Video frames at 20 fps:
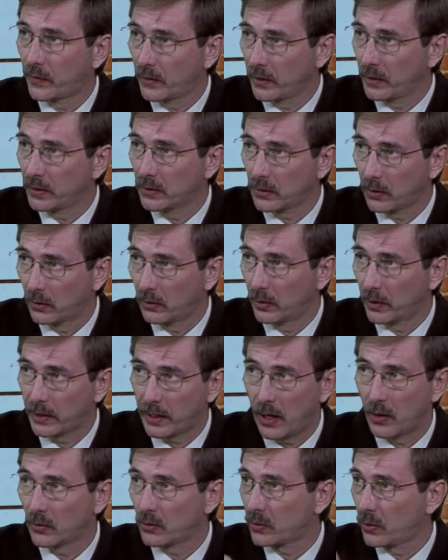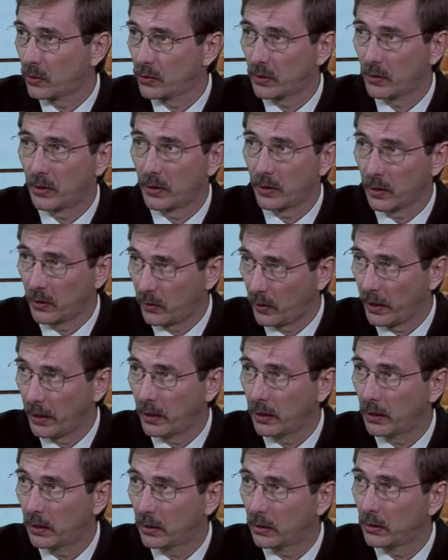these, so it counts towards their degree
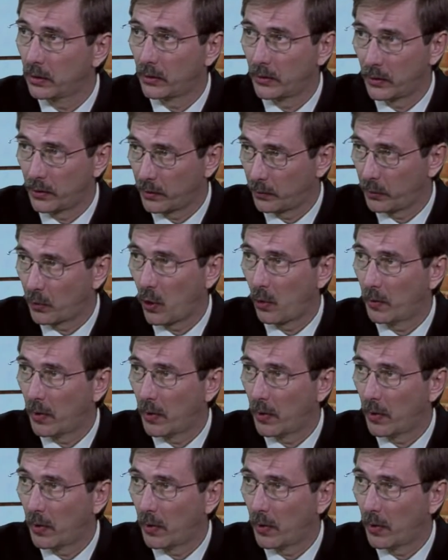or their diploma.